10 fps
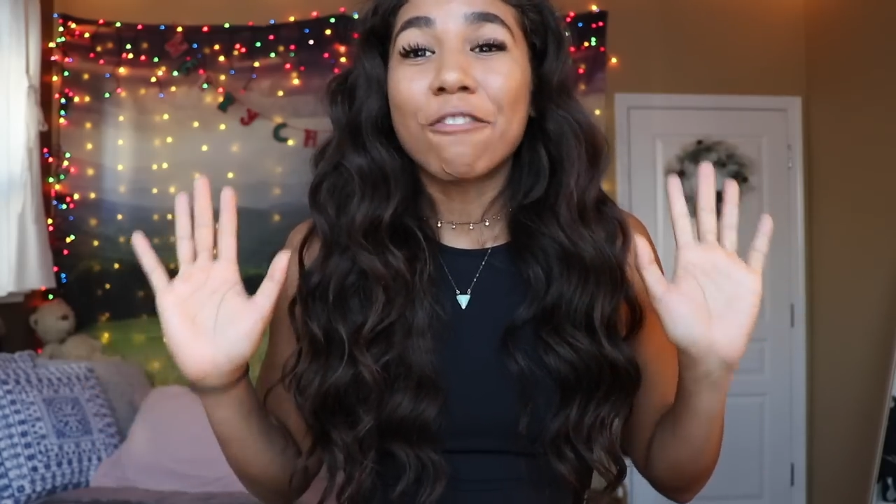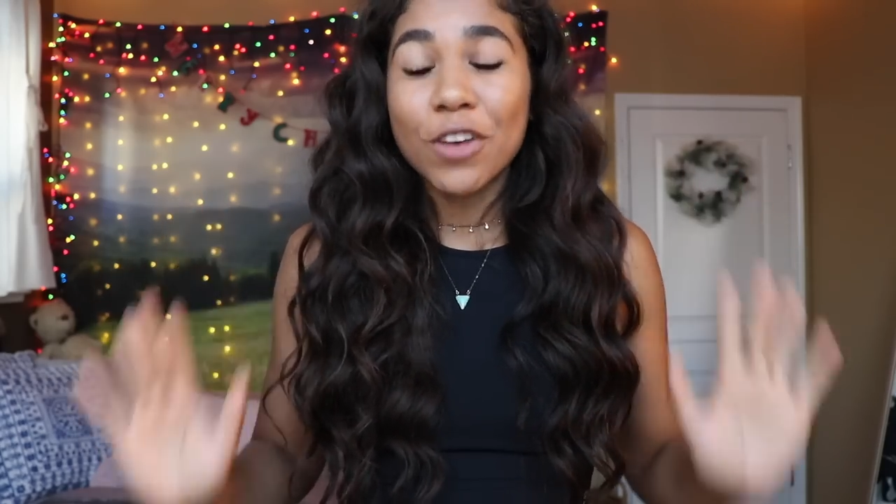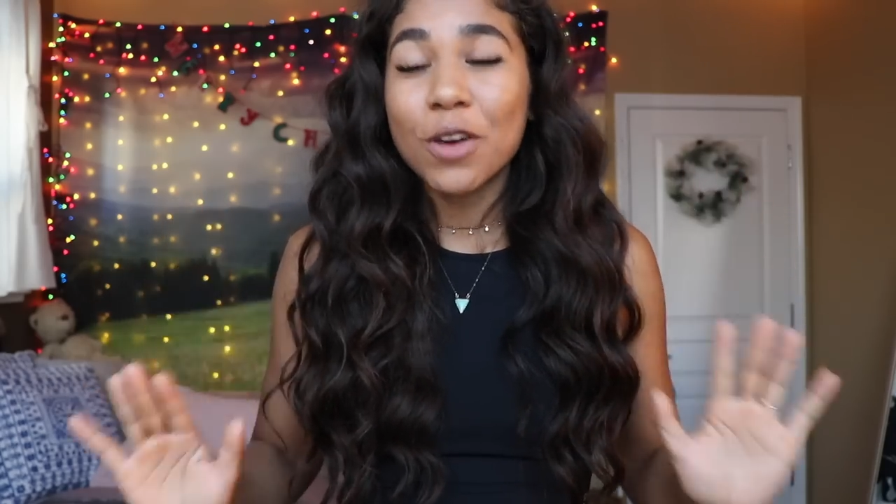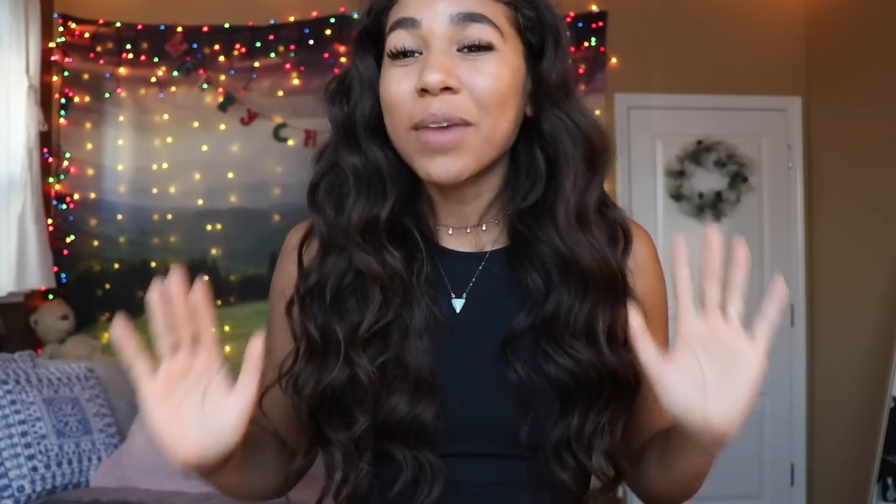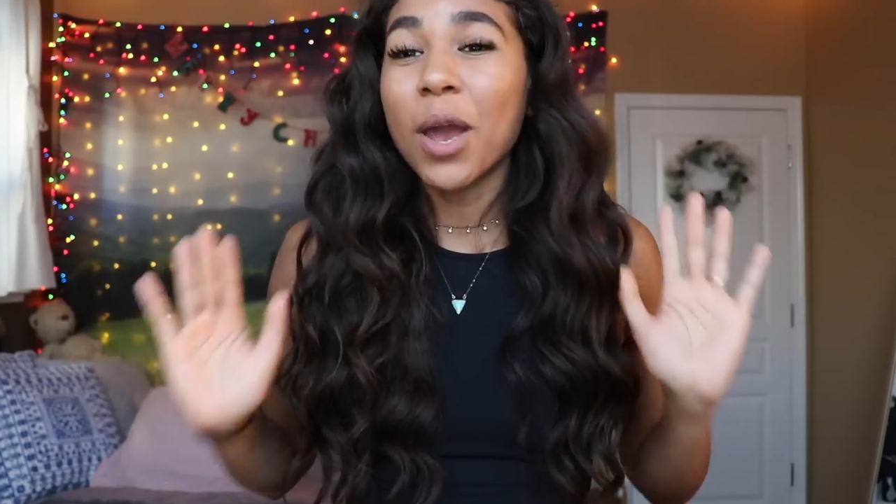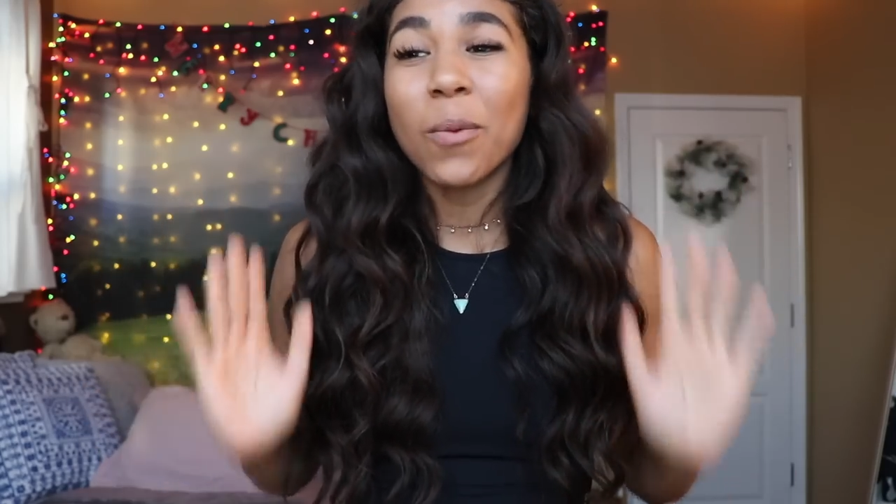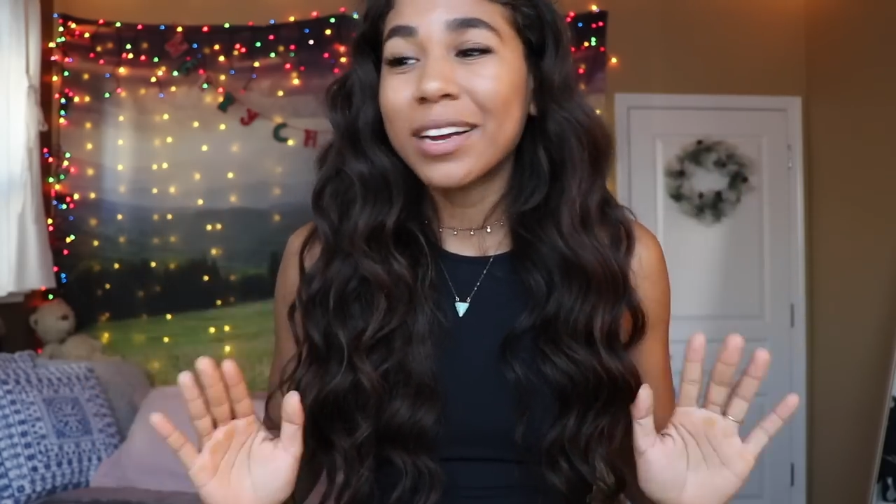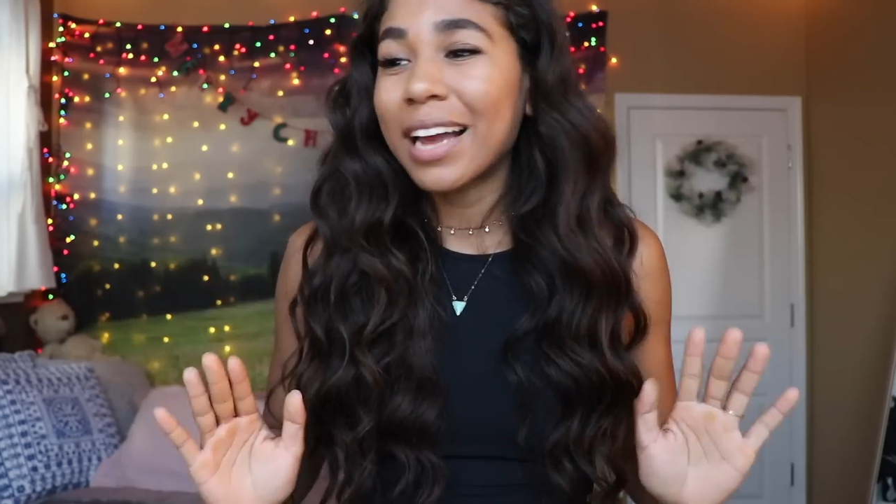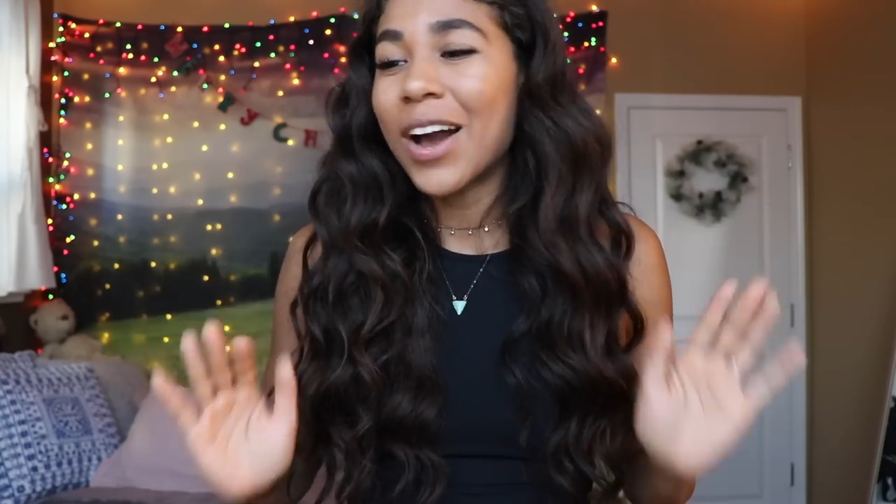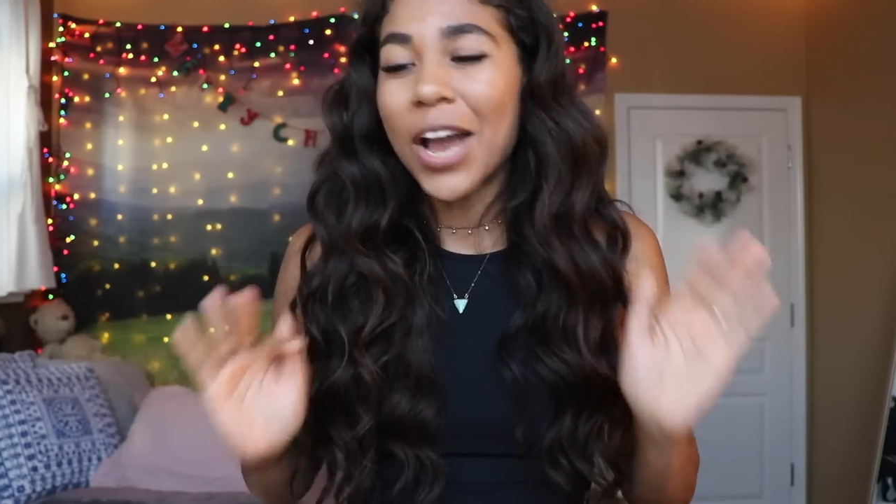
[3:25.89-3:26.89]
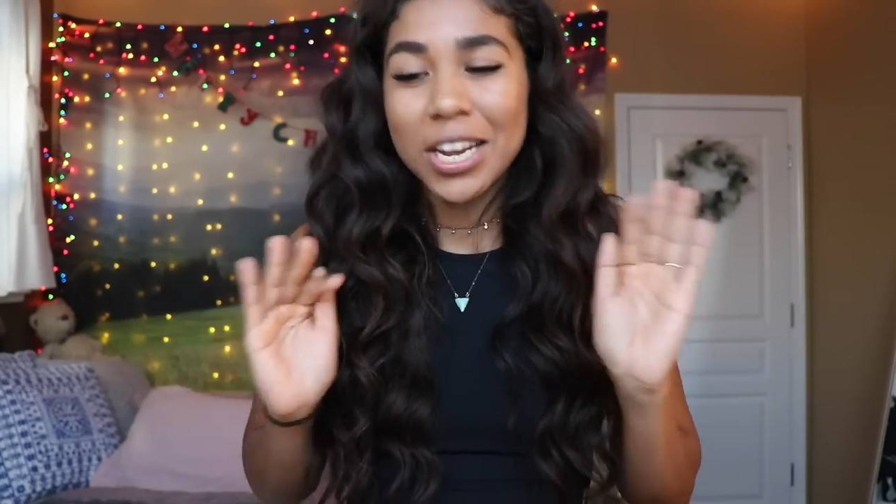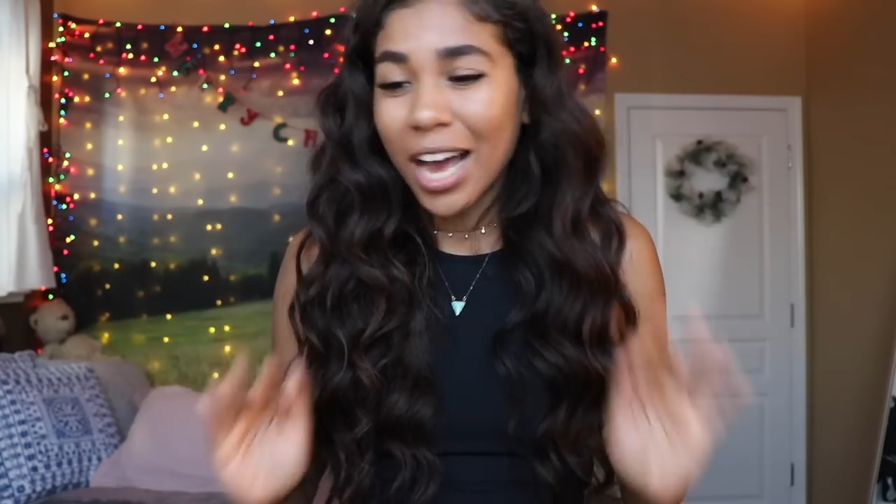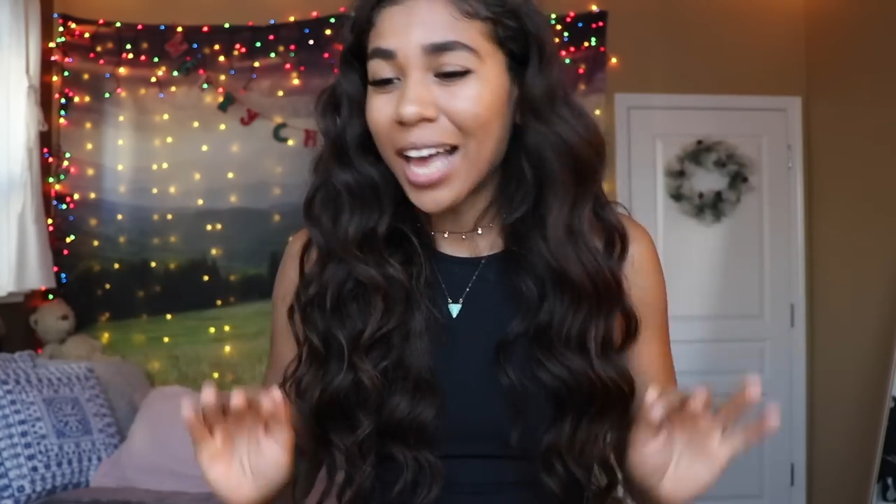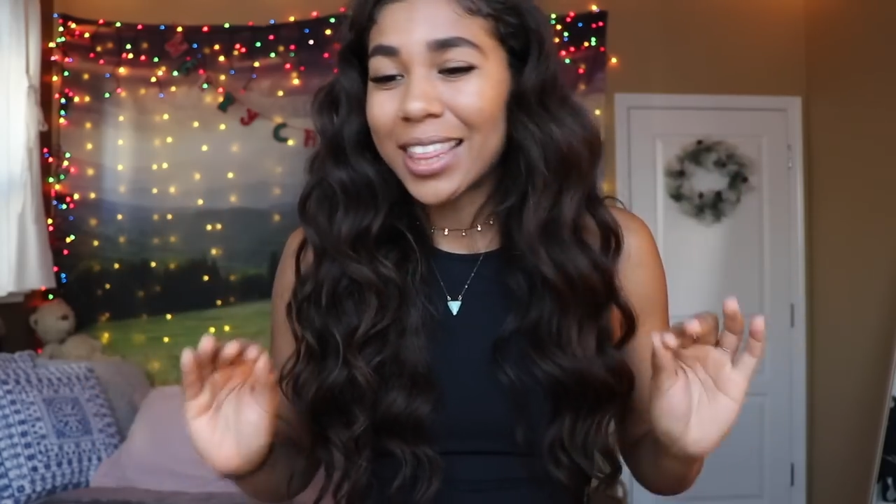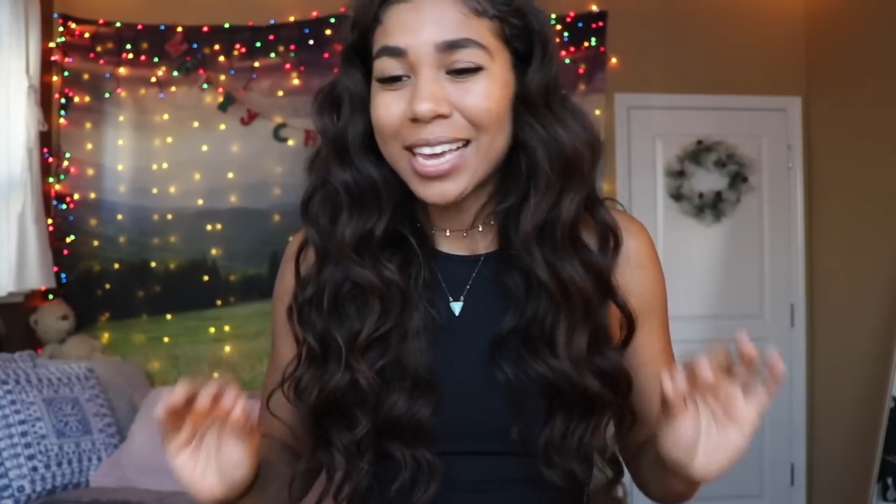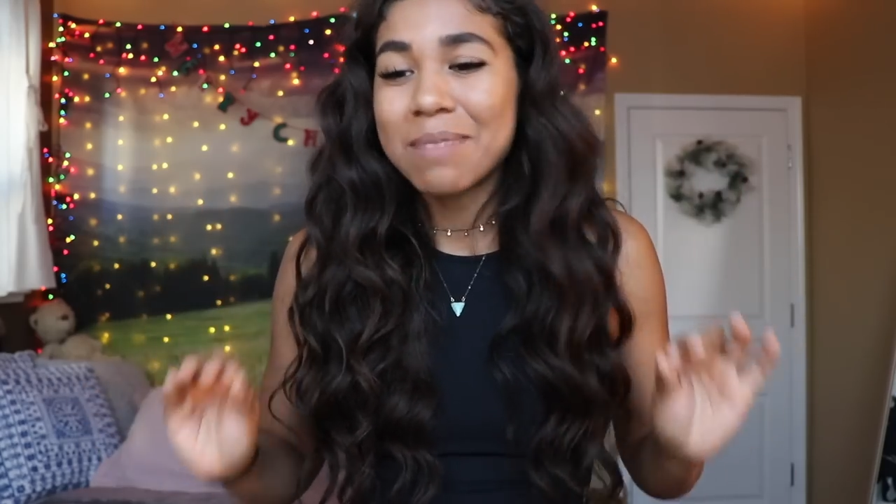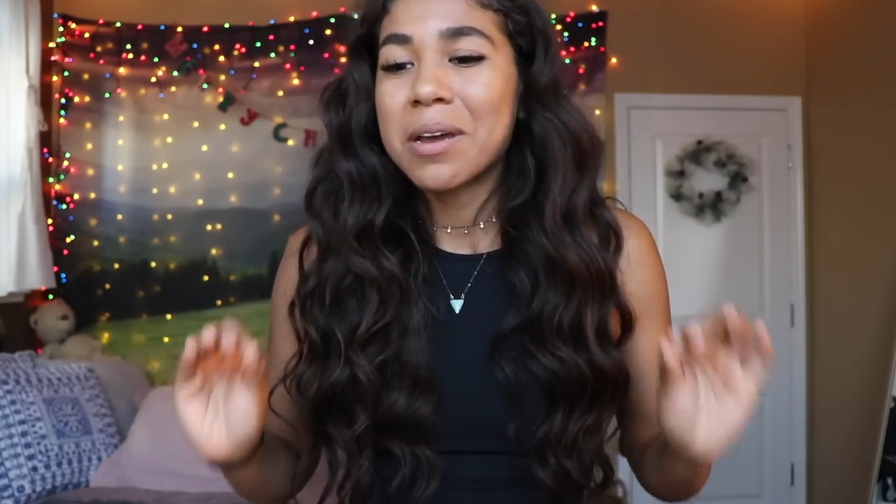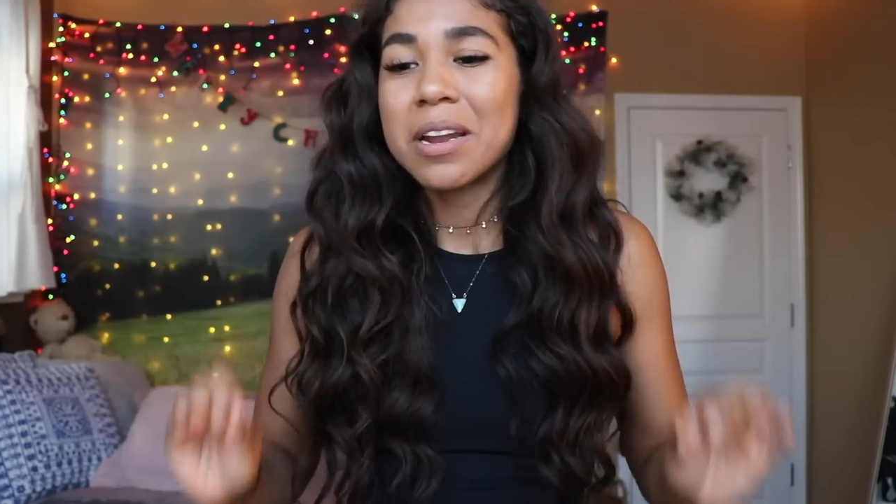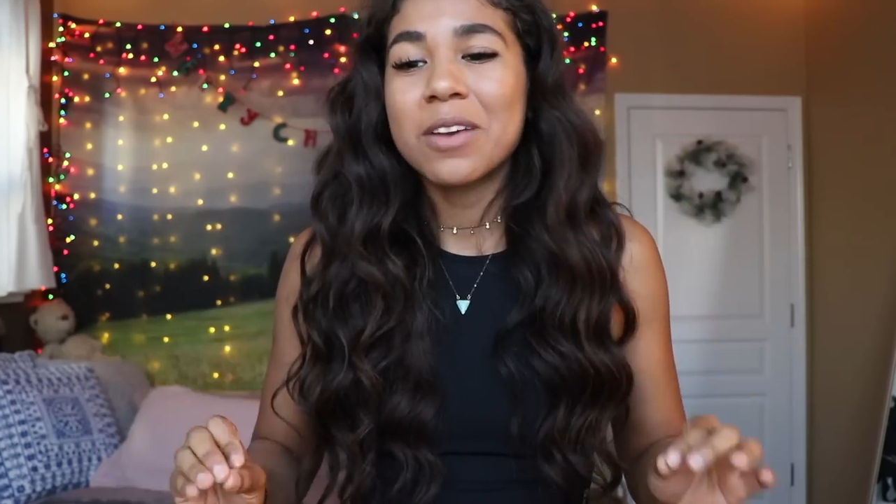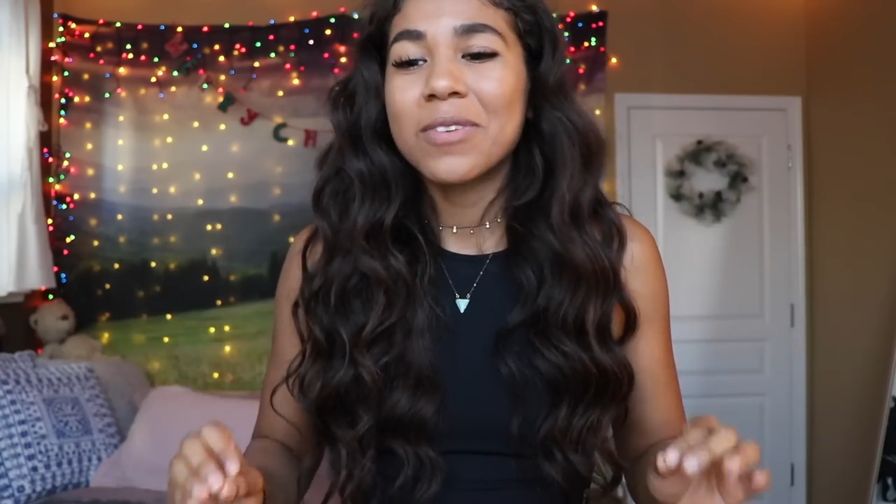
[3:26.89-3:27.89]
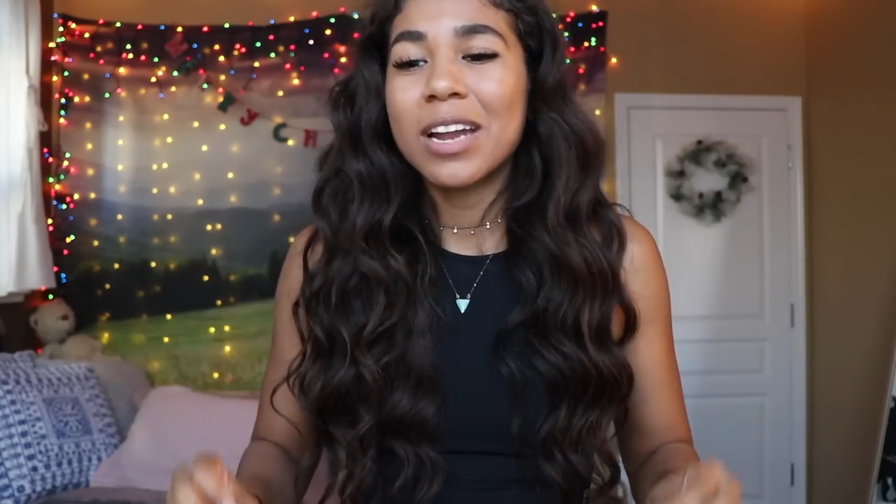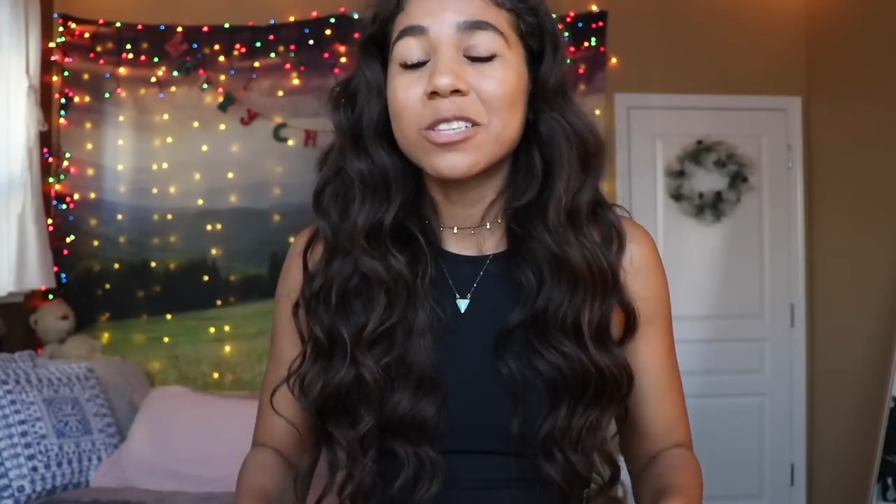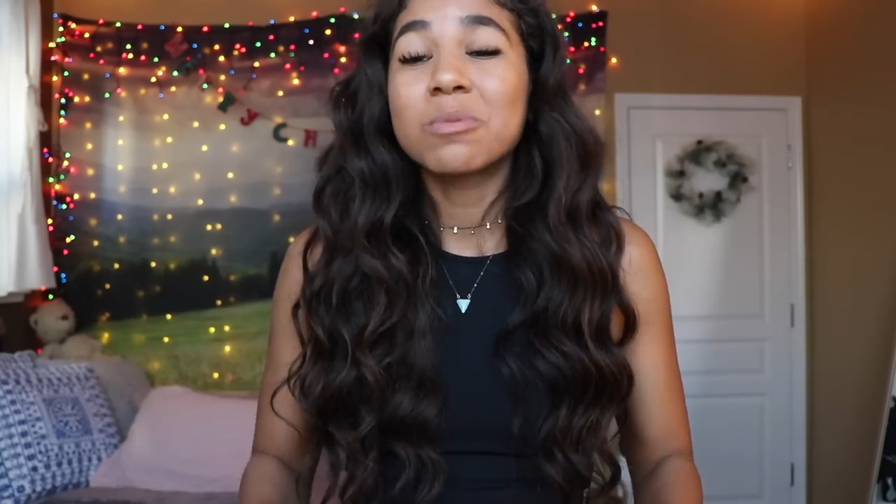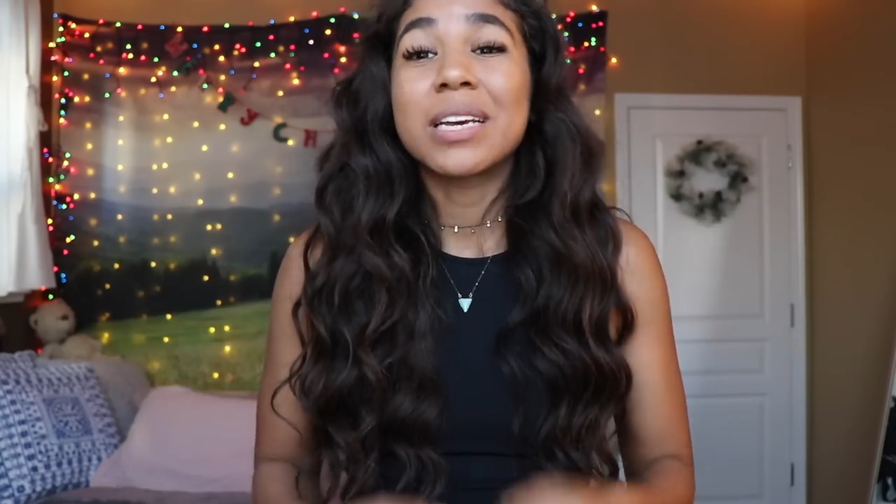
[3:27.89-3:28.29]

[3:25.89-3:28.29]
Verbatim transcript: film my workout and not think about anyone else,